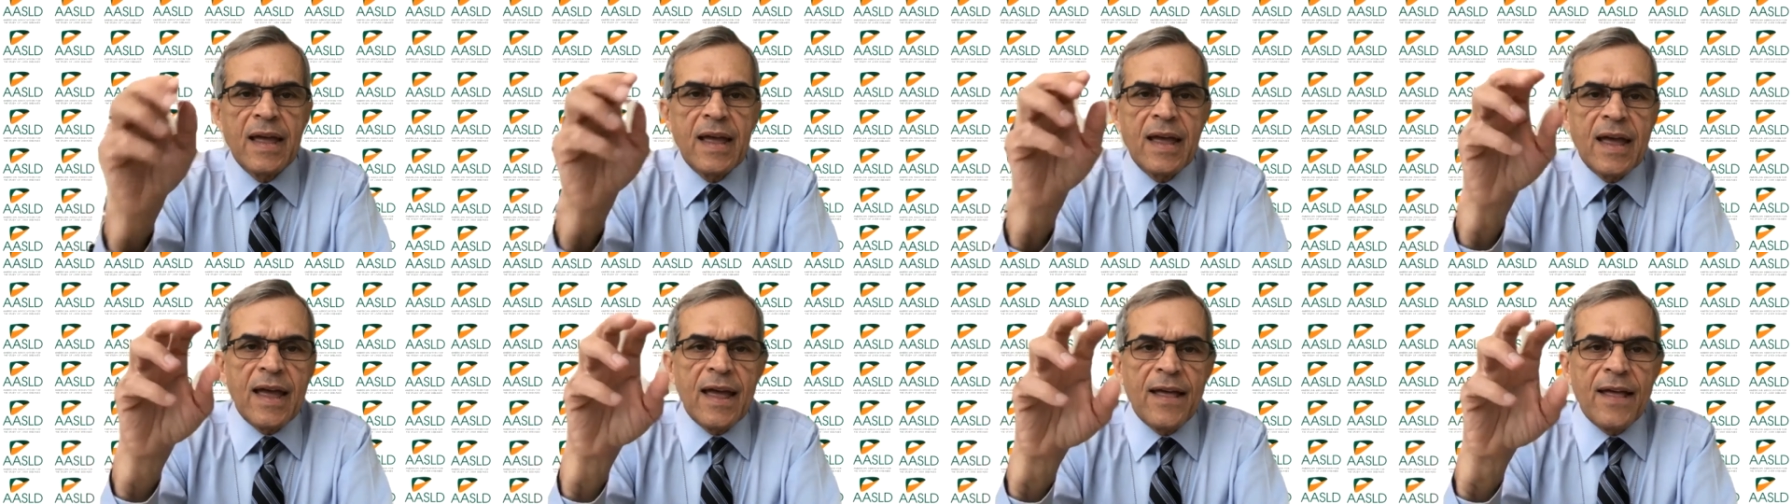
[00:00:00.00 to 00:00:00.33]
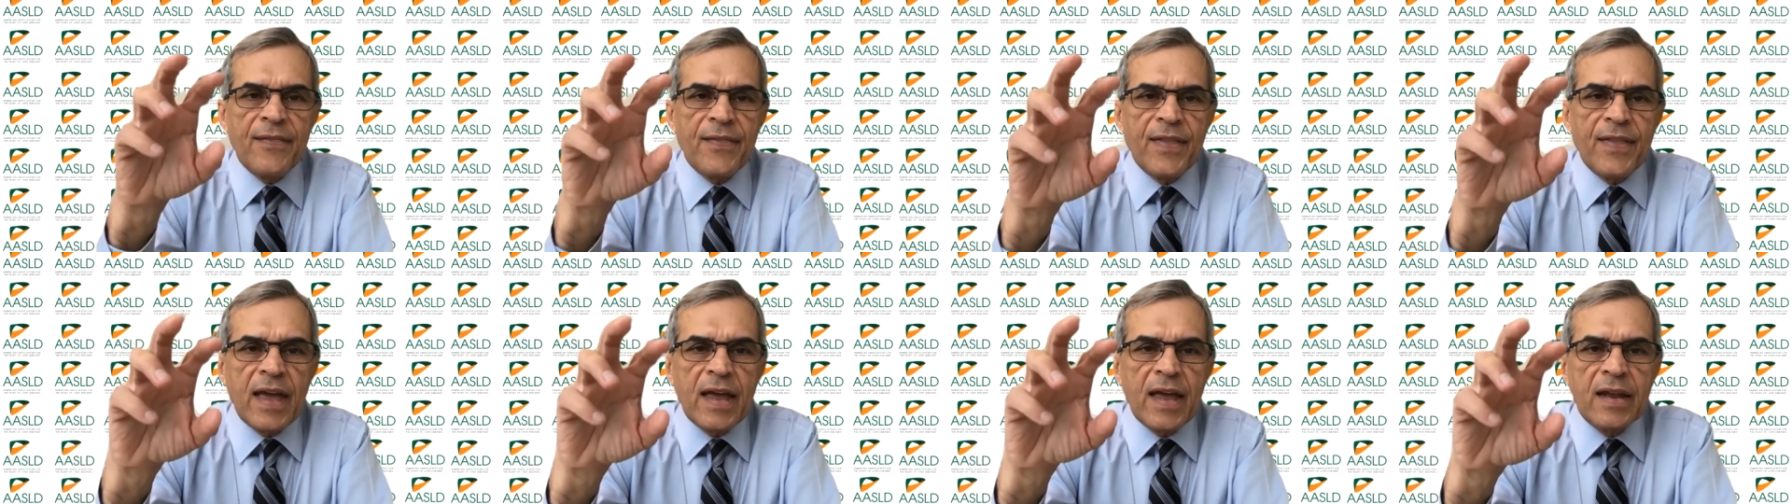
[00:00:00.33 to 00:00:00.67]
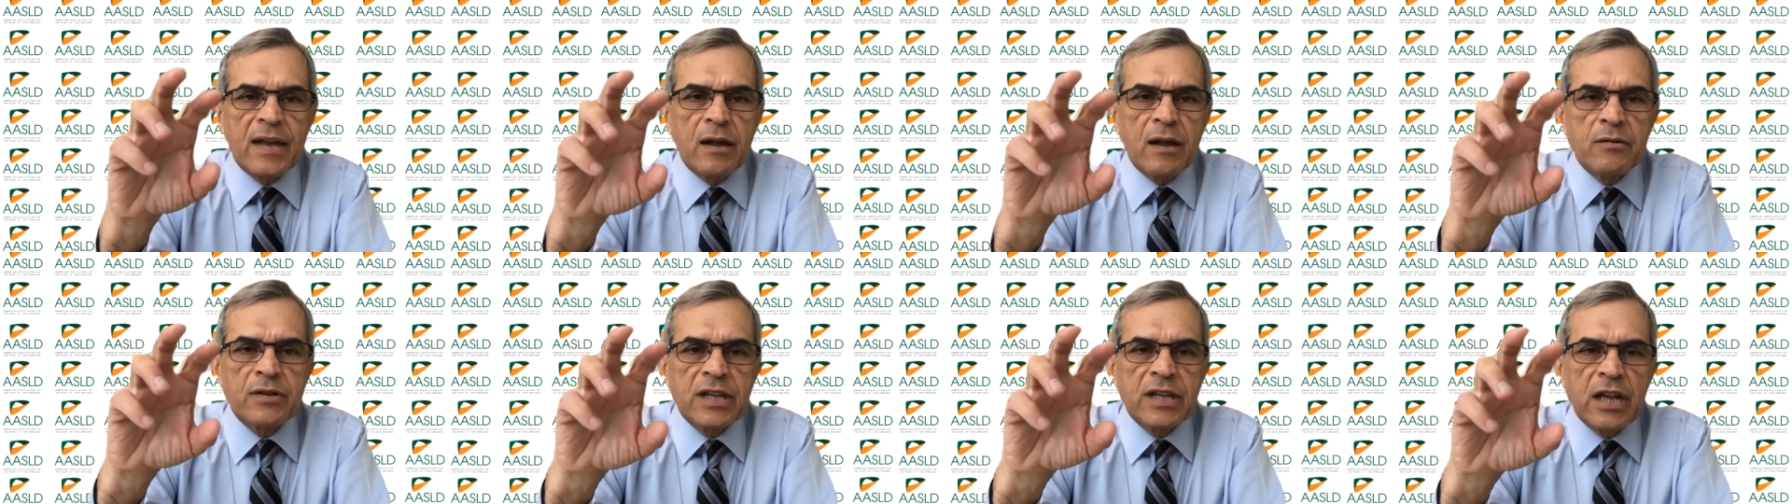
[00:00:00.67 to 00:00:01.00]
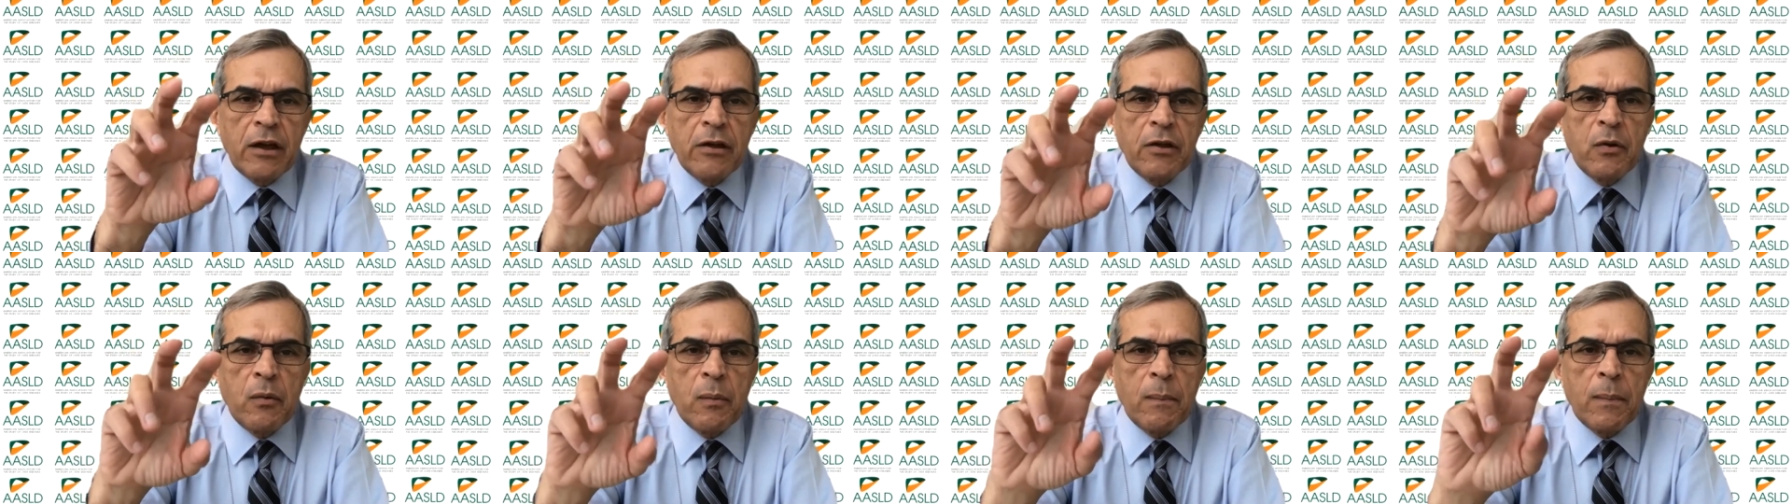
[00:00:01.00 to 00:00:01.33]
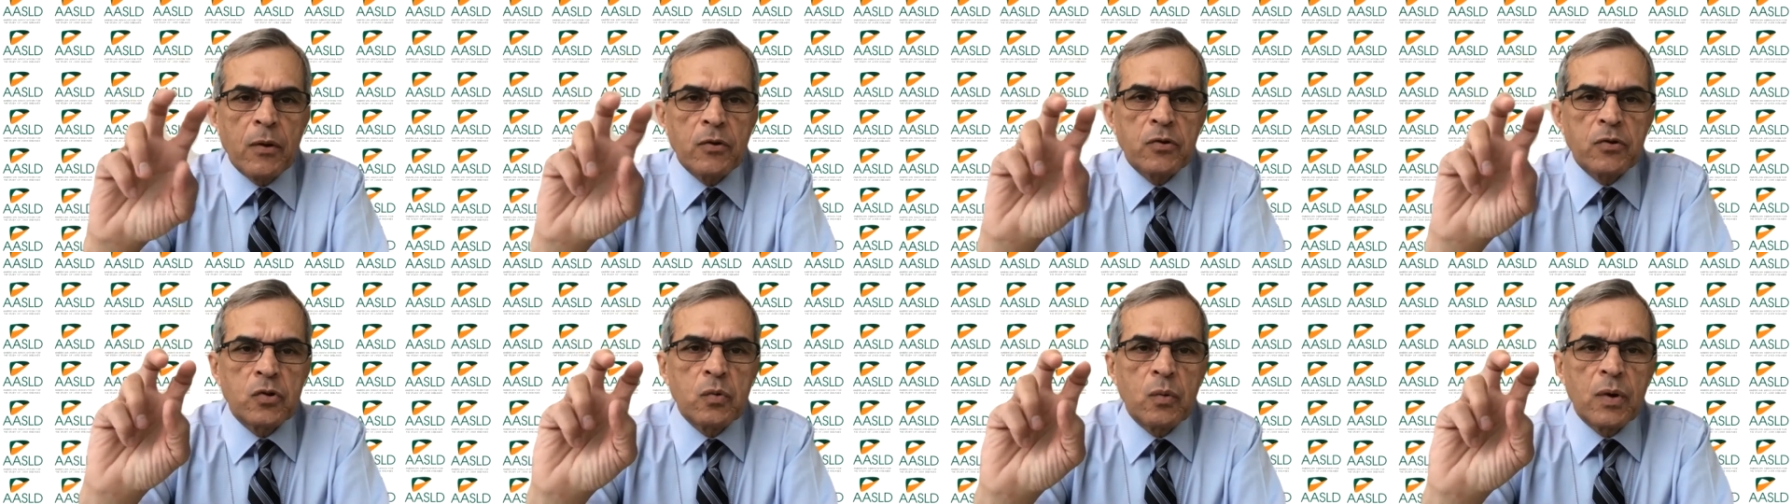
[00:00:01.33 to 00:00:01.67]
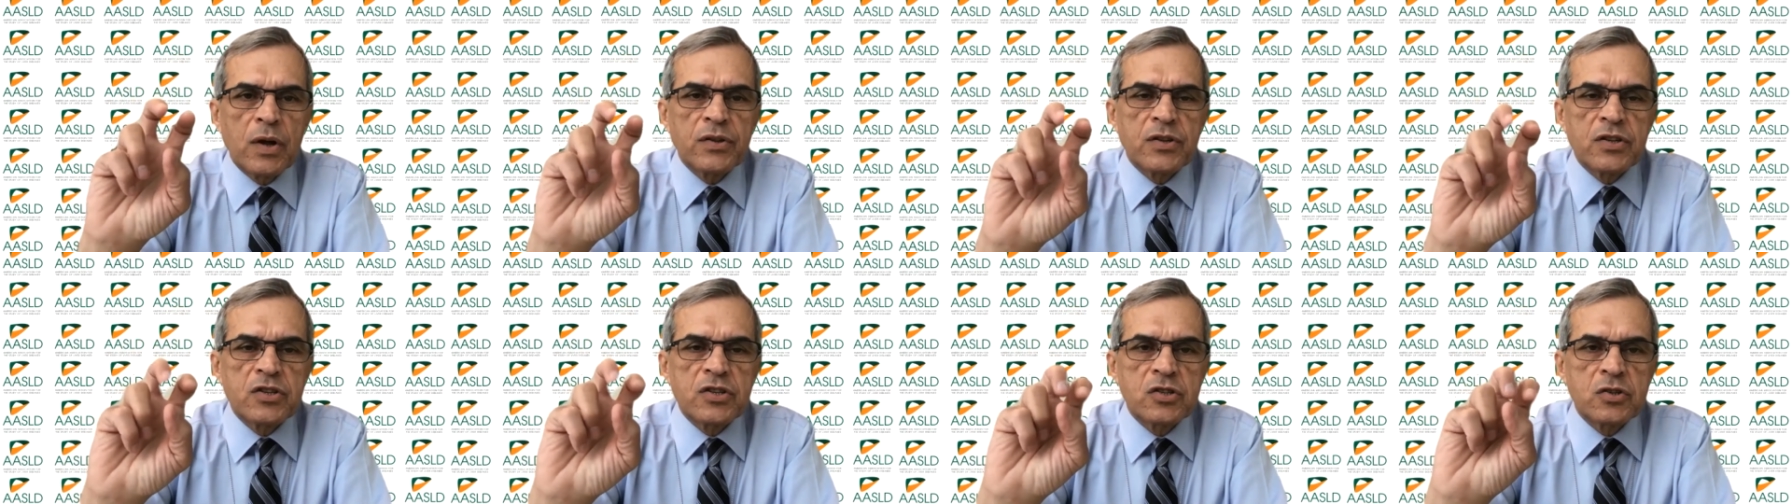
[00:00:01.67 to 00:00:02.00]
And then I'll tell you about two
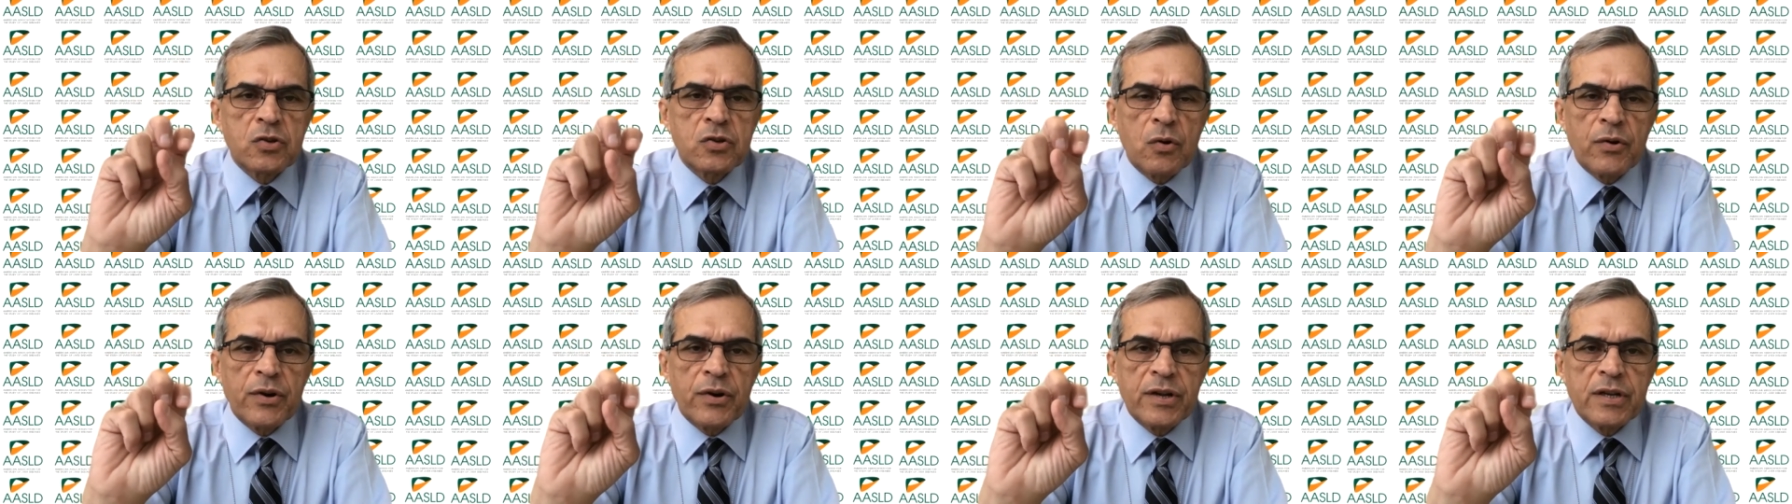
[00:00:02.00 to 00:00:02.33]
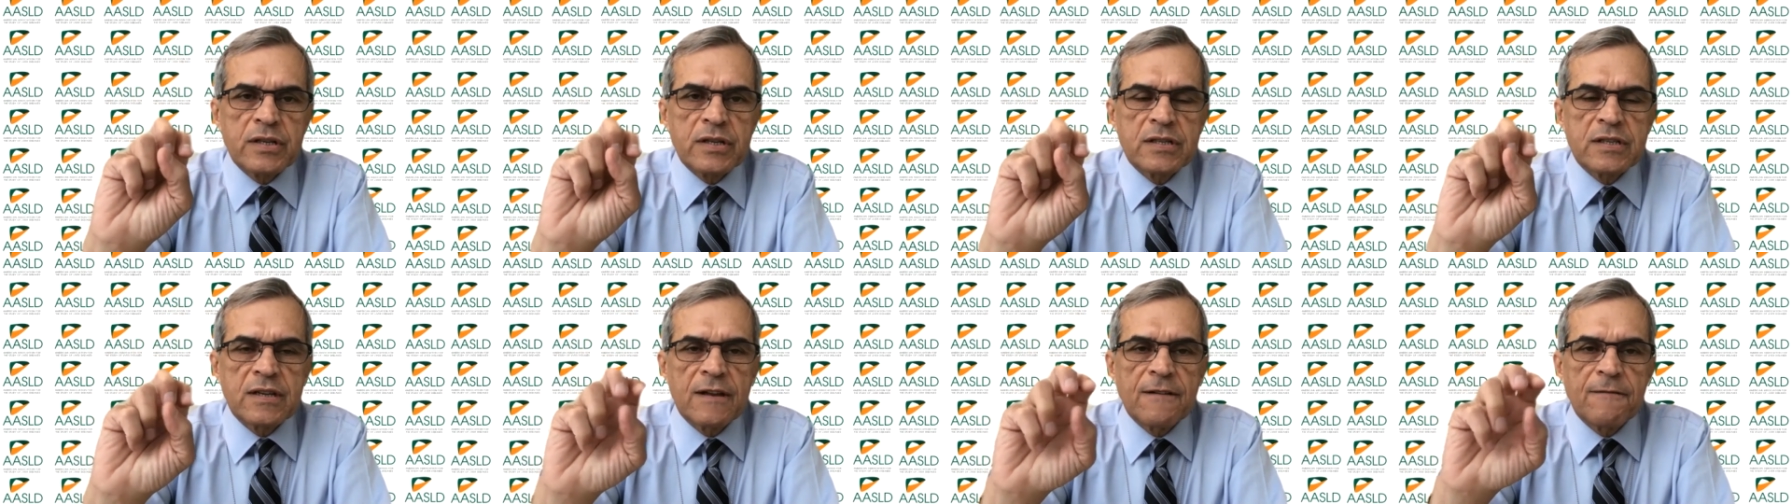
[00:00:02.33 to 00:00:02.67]
other stories.